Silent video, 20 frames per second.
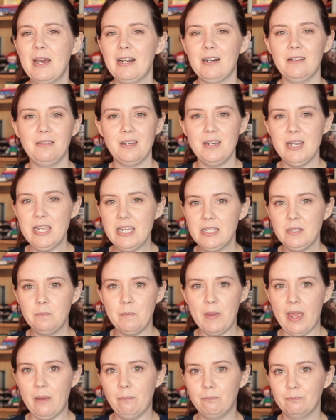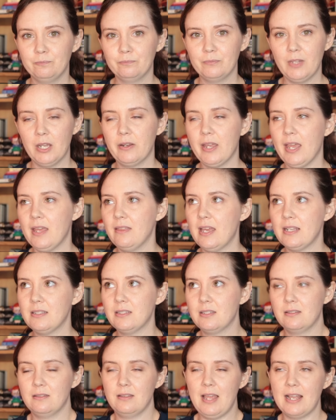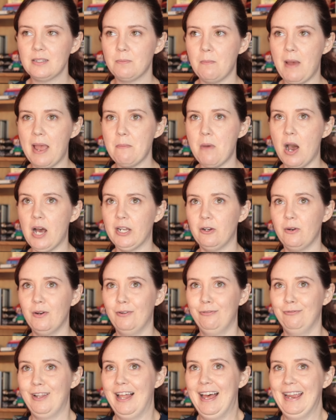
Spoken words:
them out at the knees, babe. Okay, that's my motto of